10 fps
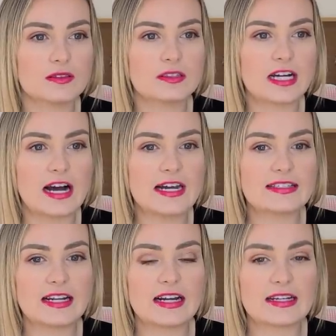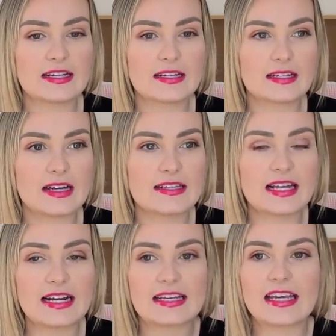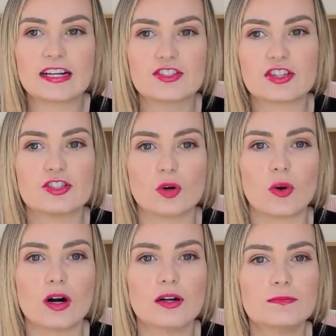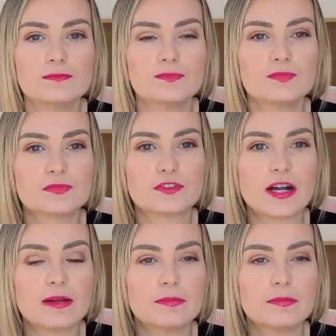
Yeah, and then I kicked the door frame.